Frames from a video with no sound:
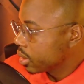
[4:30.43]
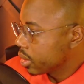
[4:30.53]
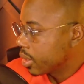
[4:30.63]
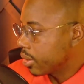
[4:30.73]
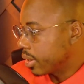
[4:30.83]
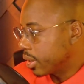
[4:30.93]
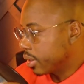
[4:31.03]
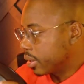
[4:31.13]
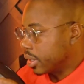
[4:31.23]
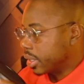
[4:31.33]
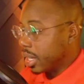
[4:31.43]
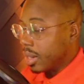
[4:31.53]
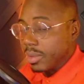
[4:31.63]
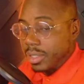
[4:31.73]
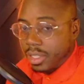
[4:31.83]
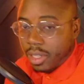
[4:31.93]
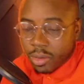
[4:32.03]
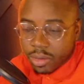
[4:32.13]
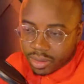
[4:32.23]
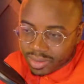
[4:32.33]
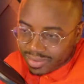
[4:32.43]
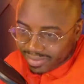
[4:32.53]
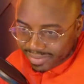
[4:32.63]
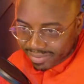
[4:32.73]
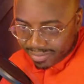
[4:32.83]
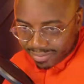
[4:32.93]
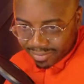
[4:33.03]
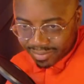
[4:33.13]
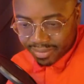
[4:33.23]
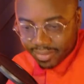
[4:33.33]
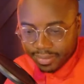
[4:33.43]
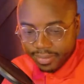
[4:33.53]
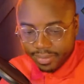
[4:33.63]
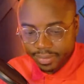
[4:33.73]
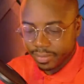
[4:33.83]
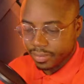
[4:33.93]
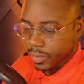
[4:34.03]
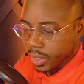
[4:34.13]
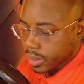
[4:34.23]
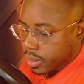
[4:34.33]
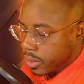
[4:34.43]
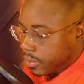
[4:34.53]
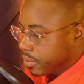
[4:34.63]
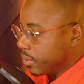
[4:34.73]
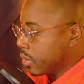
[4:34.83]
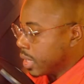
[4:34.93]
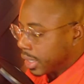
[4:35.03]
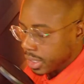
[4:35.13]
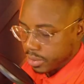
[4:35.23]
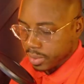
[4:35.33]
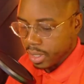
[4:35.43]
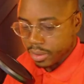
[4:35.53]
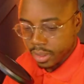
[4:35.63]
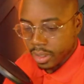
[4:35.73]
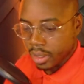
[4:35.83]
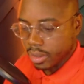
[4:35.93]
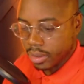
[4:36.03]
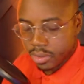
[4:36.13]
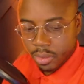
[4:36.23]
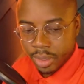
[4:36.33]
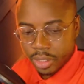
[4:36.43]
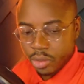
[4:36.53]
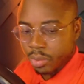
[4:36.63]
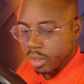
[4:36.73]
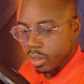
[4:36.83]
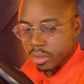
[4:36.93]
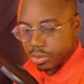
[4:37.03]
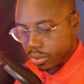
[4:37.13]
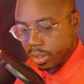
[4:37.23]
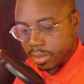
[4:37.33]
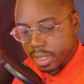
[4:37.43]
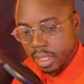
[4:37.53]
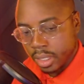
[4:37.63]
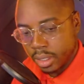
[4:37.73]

All right. The camera's closed. Mm. Let's go. We're gonna knock this one out, y'all. This won't be a super long stream today.